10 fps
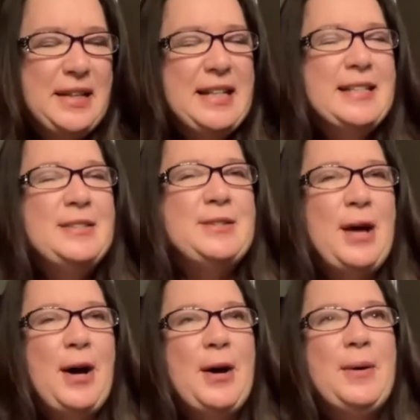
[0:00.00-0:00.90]

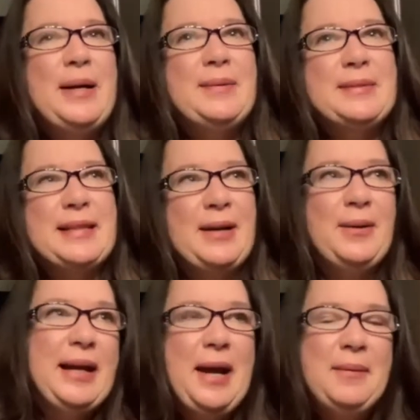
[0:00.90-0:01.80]
So it was like, okay,
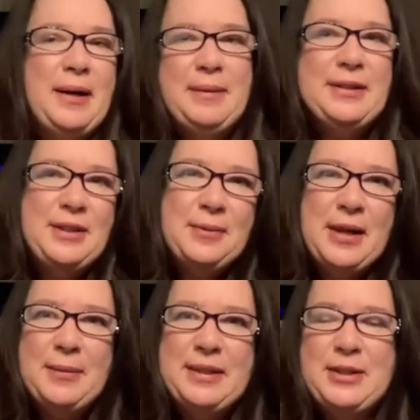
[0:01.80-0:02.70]
what do we do? What do we do?